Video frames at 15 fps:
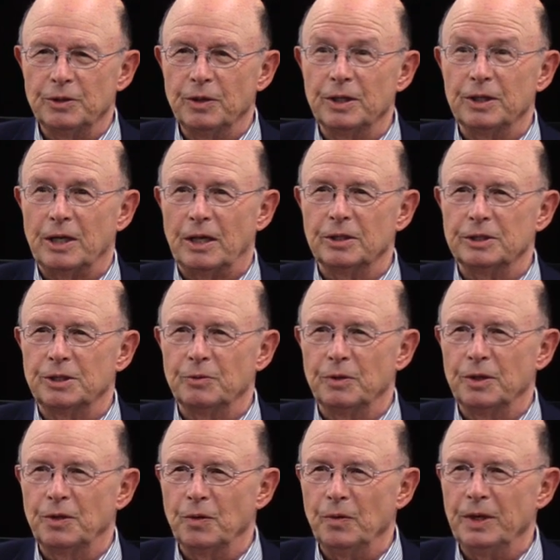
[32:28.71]
you didn't tell us you
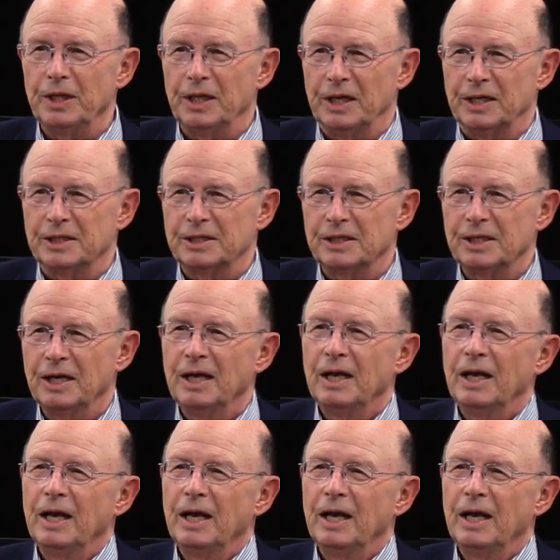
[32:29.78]
were doing this.